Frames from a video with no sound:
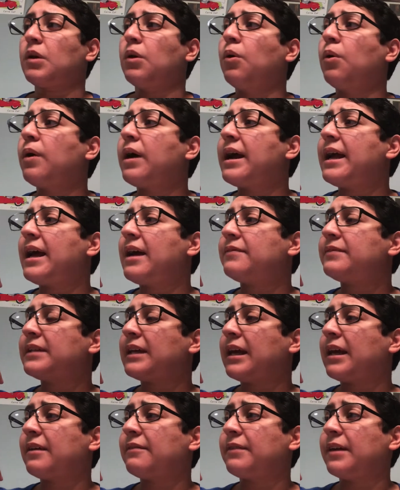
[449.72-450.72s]
Or I have
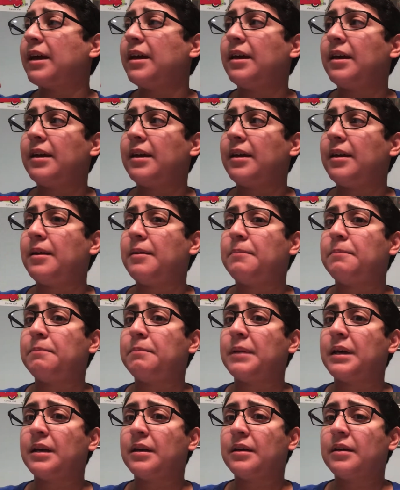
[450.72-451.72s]
to give
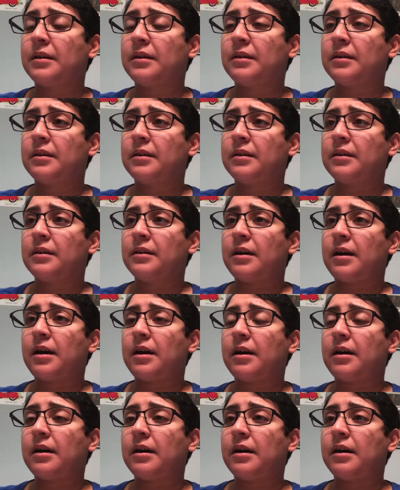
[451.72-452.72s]
him
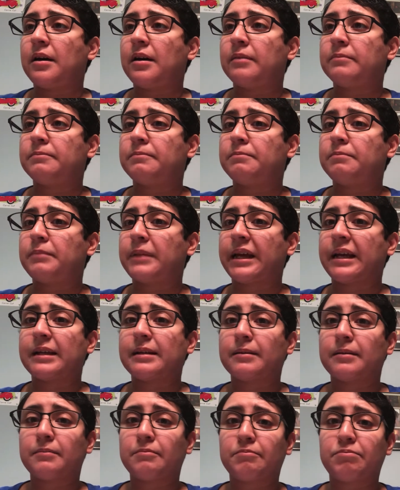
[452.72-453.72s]
like
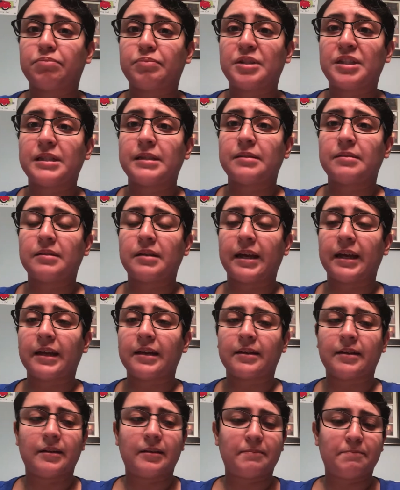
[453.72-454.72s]

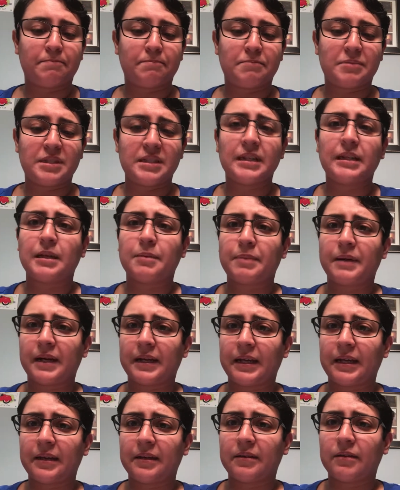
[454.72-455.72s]
a silly
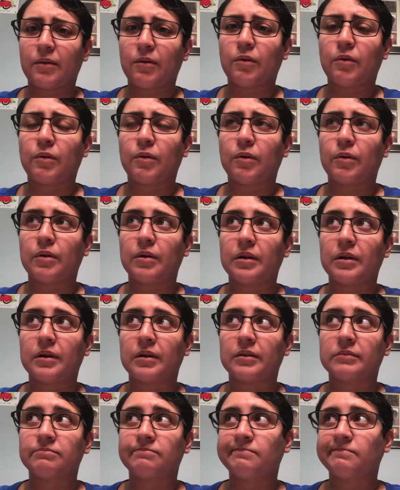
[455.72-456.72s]
putty
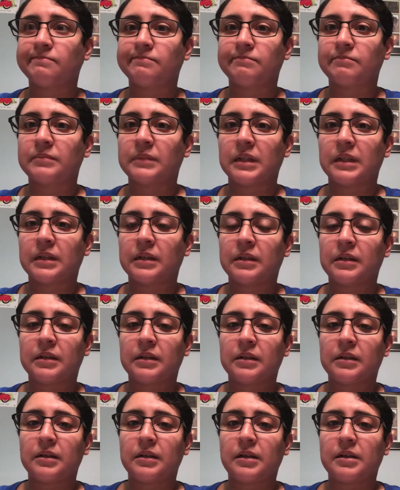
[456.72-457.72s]
or
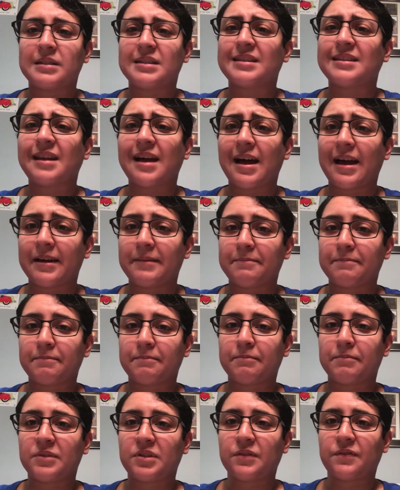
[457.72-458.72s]
a slime
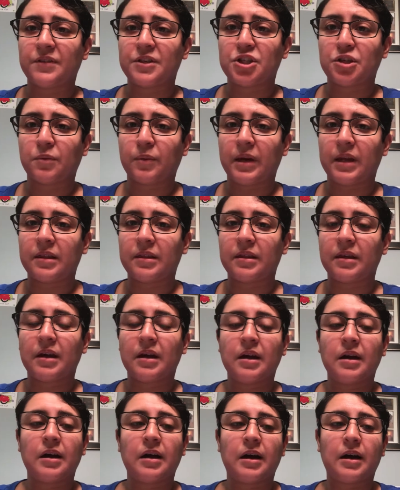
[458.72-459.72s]
to fidget with.
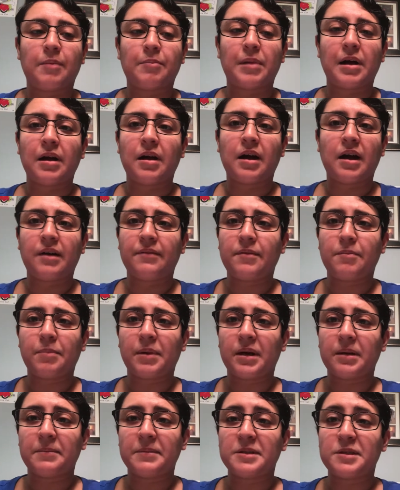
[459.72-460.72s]
I haven't
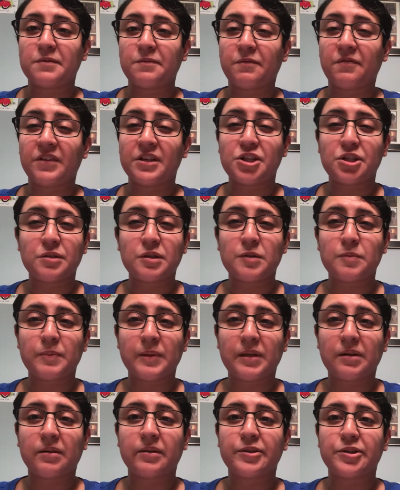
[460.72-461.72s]
bought him a fidget
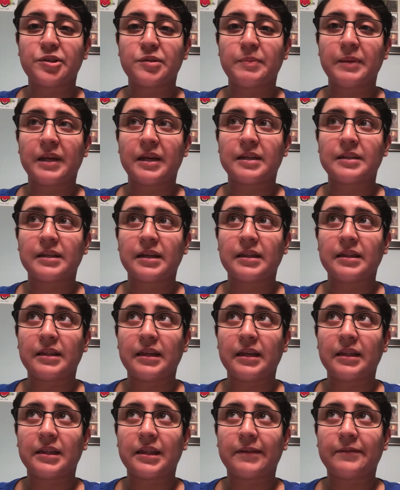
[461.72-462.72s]
spinner just because I
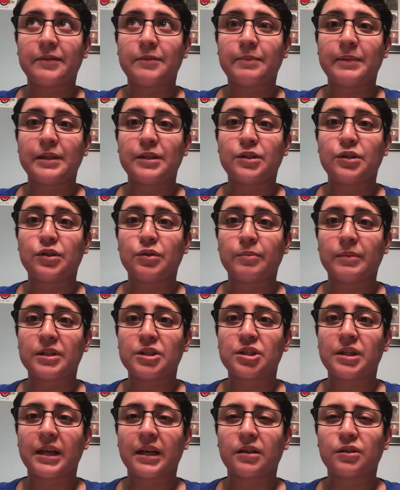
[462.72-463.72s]
think that would be too
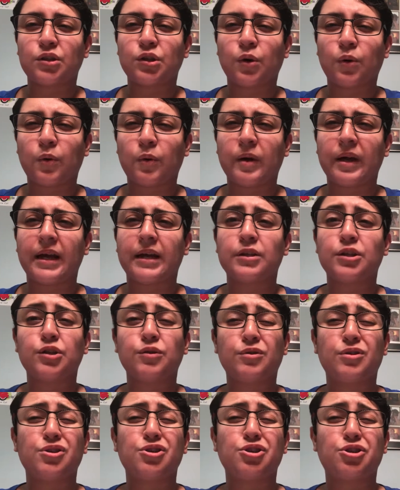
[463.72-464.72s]
much like a toy and
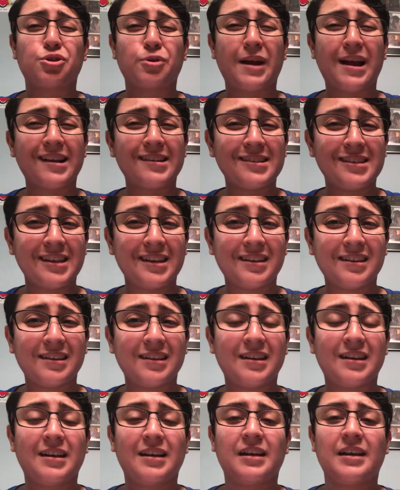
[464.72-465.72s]
too
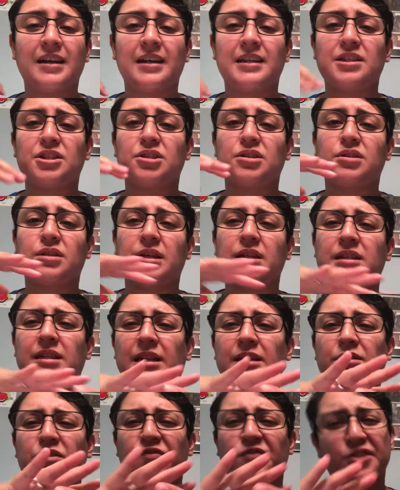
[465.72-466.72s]
distracting. It's just,
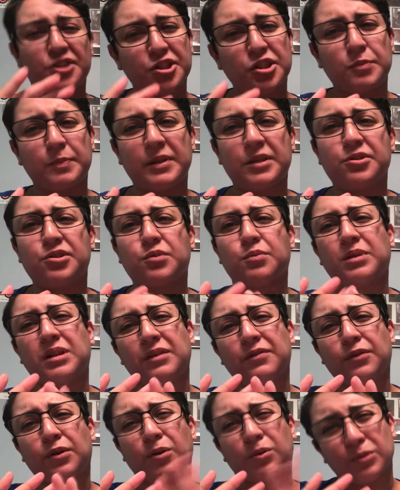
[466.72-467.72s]
that's fidget spinners are
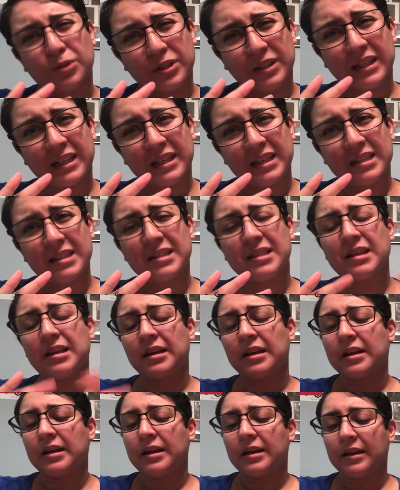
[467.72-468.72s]
really for older kids.
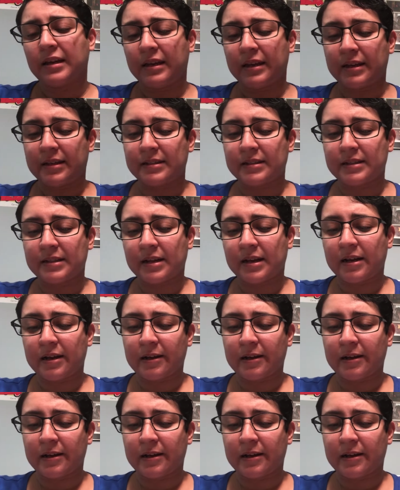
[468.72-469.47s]
And